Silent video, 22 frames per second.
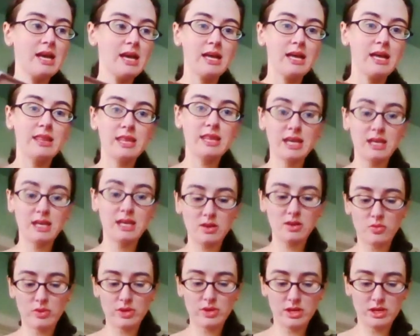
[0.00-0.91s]
And
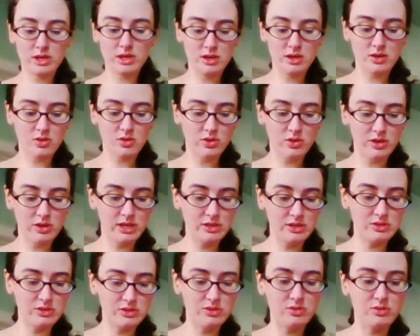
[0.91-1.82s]
then we are going
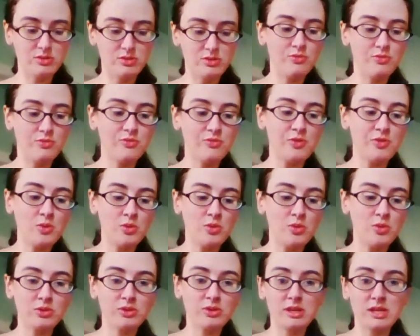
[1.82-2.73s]
to
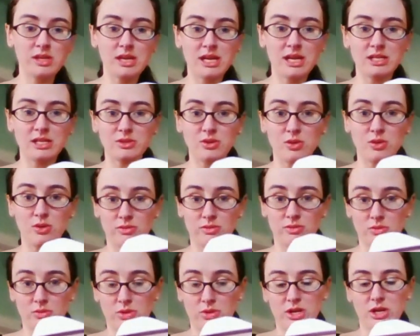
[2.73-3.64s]
fold the edges
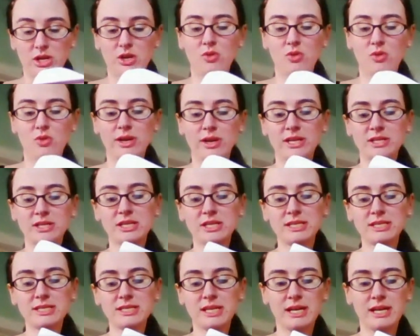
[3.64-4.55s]
over. We're going to go one edge
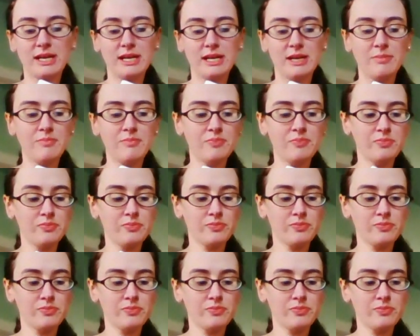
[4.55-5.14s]
at a time.